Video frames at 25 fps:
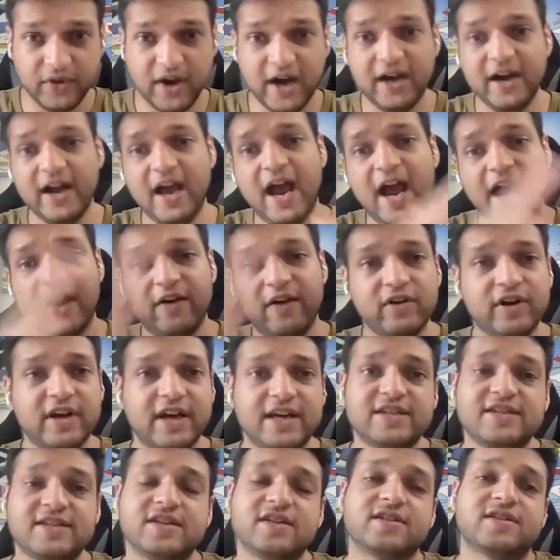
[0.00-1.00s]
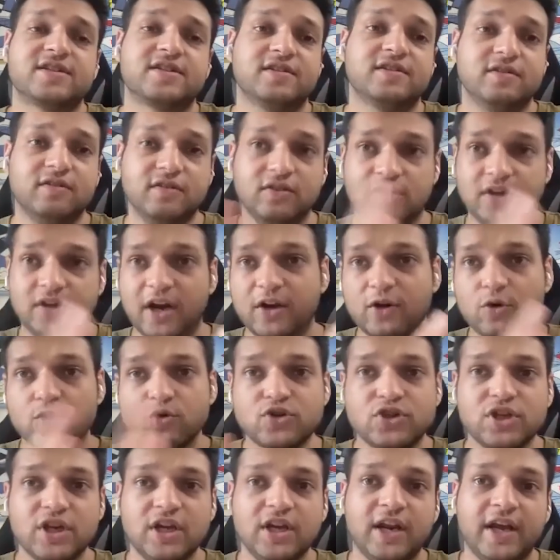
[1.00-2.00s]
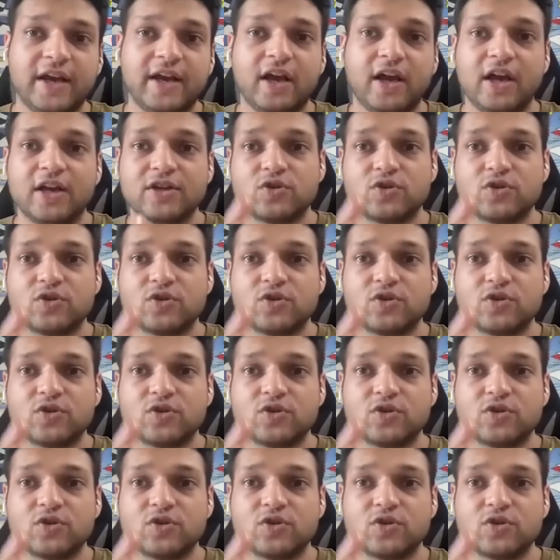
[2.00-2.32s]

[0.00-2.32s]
and advertisers get to see, like,